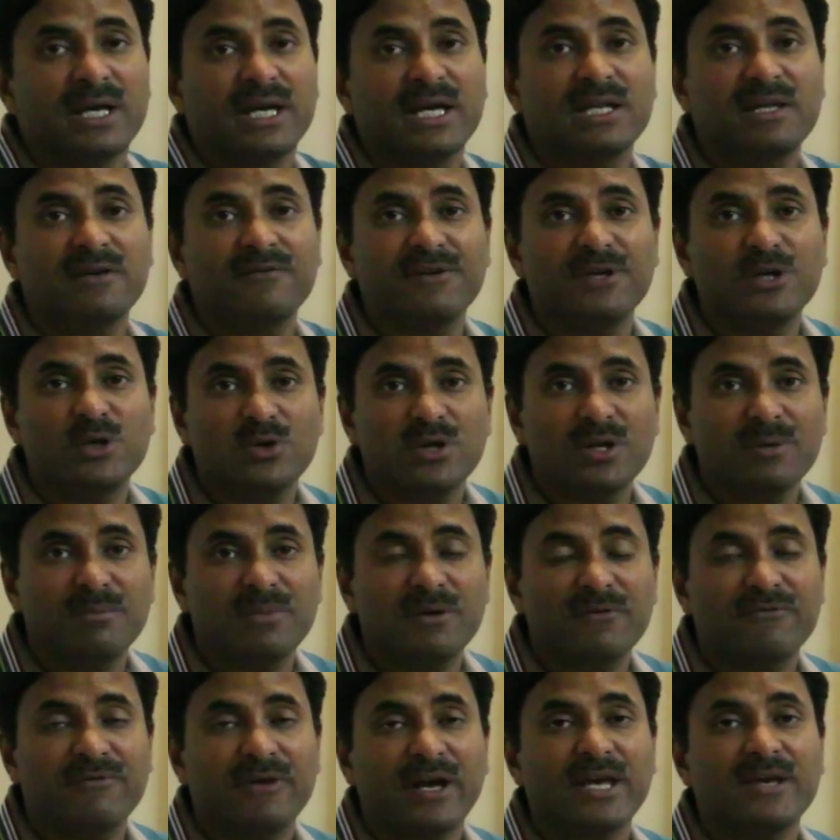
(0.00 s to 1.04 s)
In the video
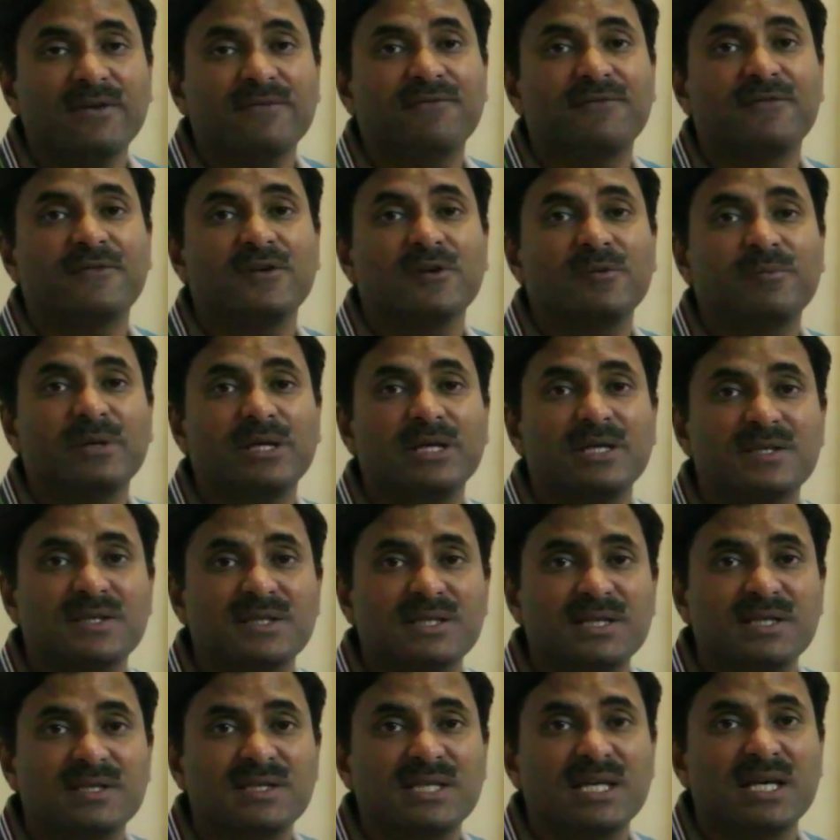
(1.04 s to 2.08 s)
number 5, we will be
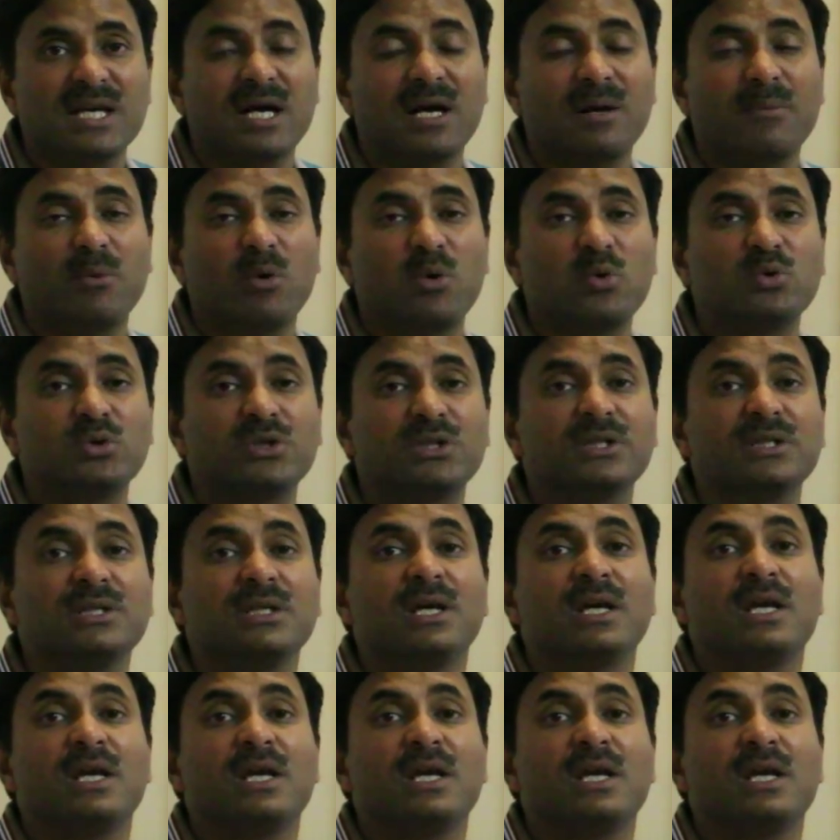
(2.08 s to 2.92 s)
discussing about